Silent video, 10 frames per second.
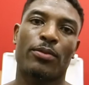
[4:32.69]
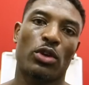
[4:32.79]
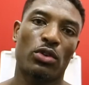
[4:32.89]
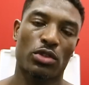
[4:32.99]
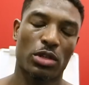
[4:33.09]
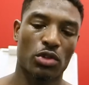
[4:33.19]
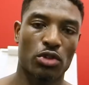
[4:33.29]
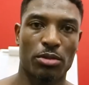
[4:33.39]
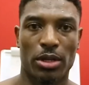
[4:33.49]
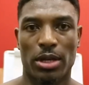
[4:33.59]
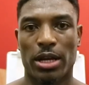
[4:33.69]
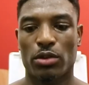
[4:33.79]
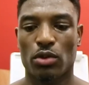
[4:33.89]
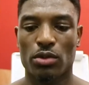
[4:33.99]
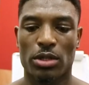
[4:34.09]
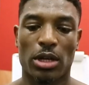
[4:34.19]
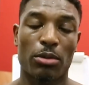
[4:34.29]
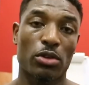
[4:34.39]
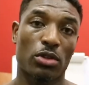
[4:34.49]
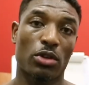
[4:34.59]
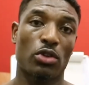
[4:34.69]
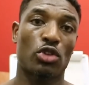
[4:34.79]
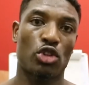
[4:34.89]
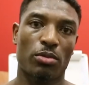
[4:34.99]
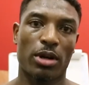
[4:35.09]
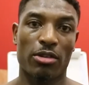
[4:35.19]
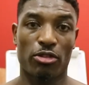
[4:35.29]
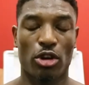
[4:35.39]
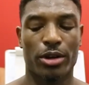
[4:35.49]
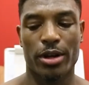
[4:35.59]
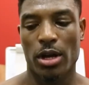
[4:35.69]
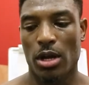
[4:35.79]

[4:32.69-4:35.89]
on all social media handles. I'm also a YouTuber, I vlog.